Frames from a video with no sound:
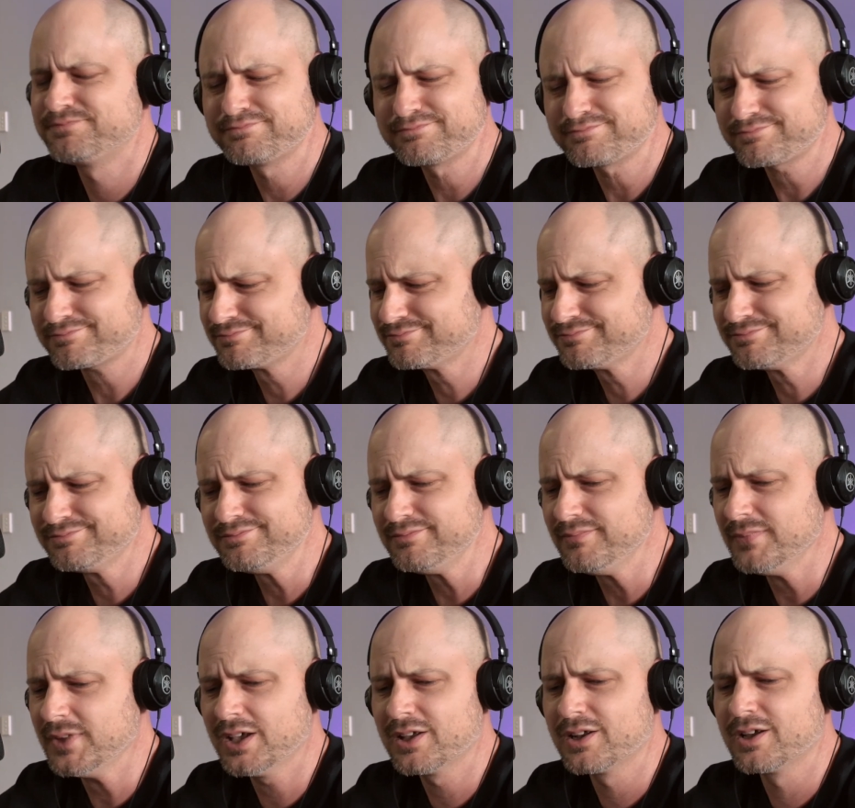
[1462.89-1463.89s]
And
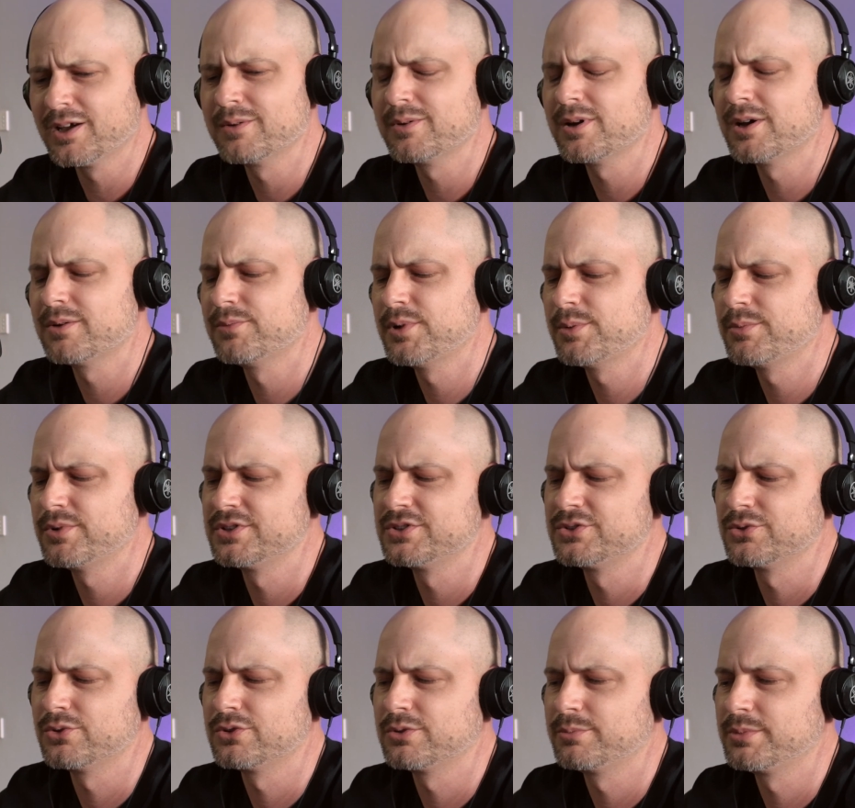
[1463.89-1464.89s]
I remember it
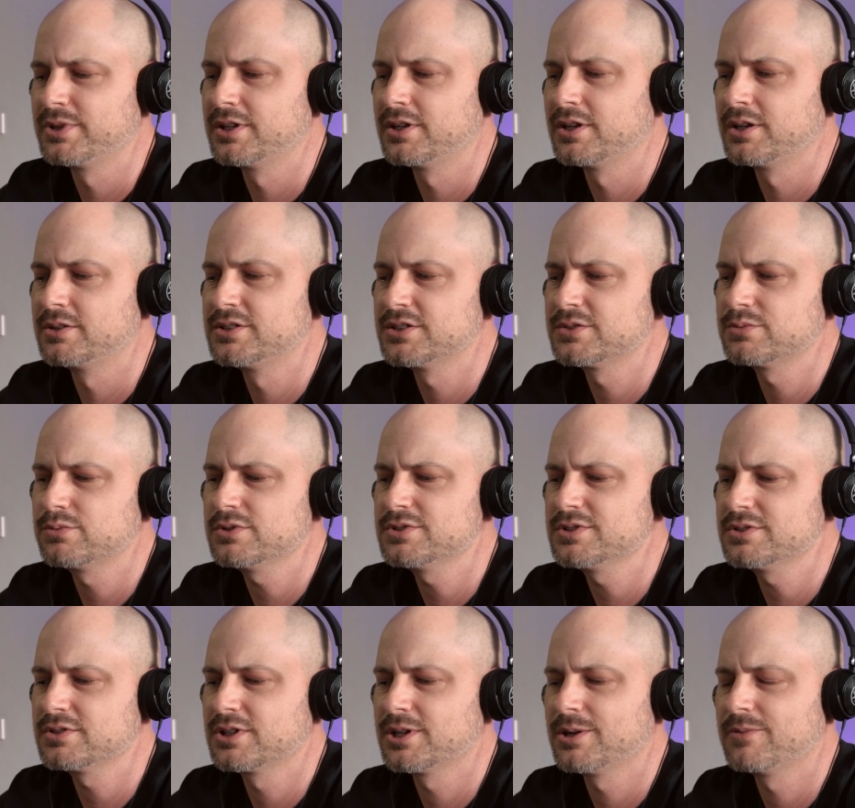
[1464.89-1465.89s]
dawned on me that I just
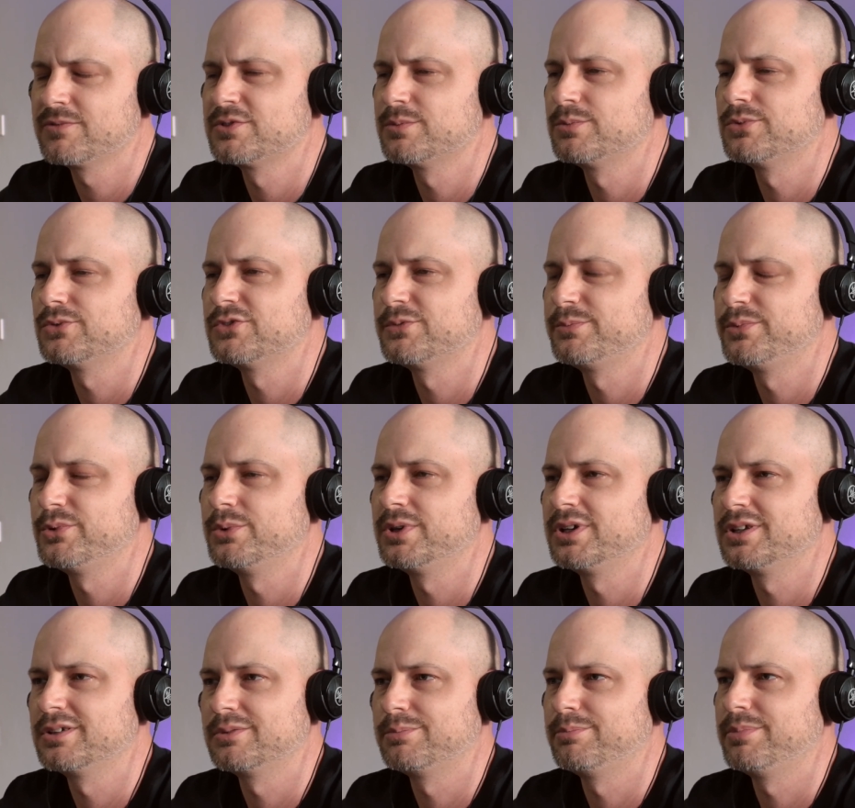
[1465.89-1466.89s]
wasn't comfortable
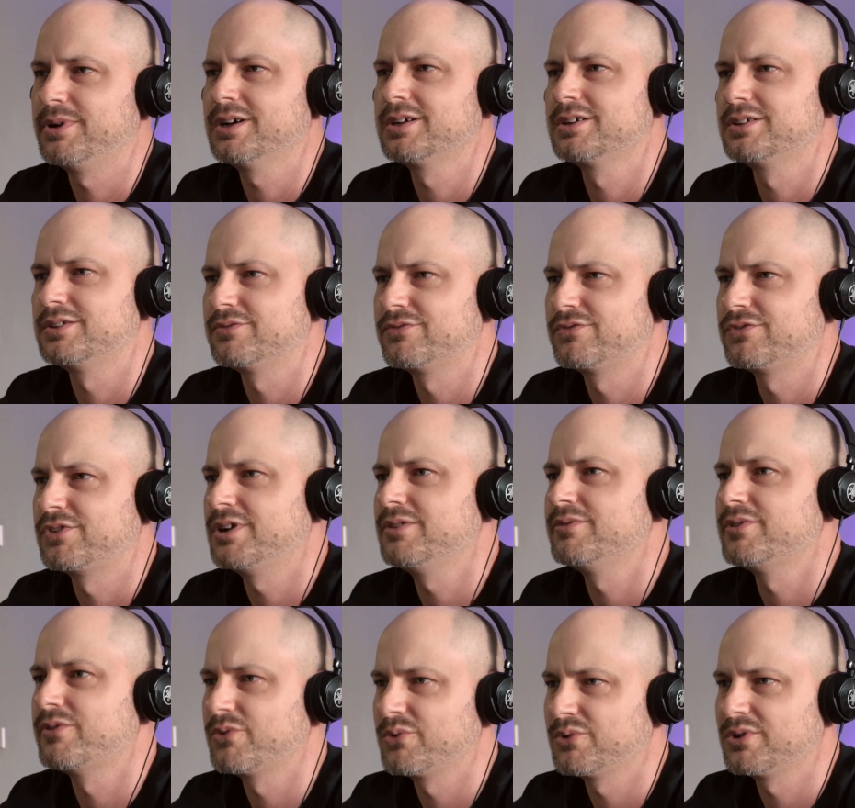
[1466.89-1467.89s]
spewing into the bucket in front
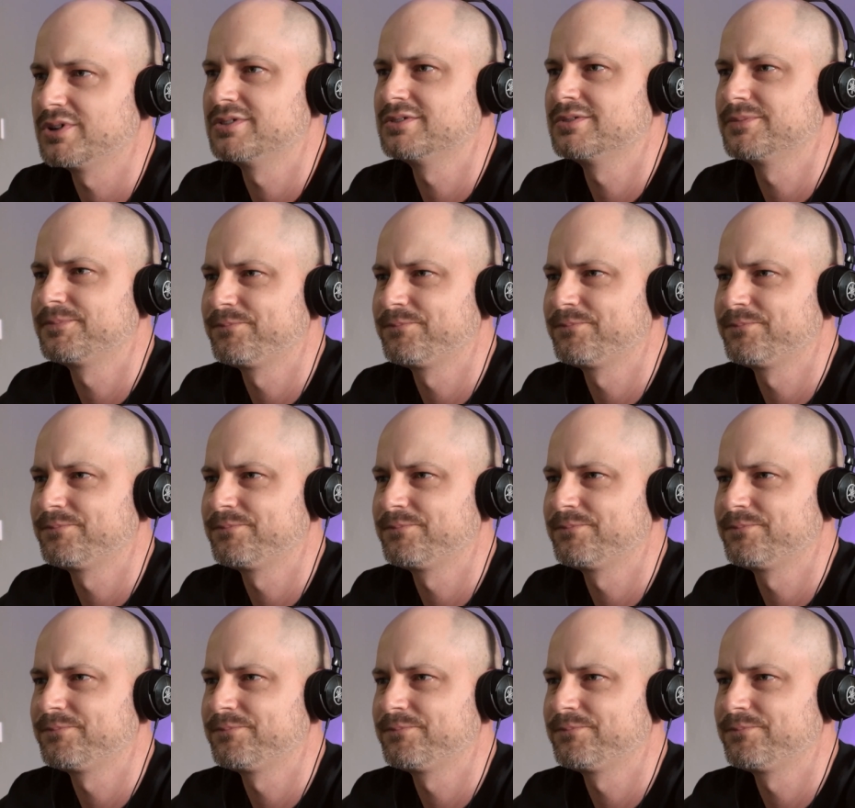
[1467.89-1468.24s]
of everyone.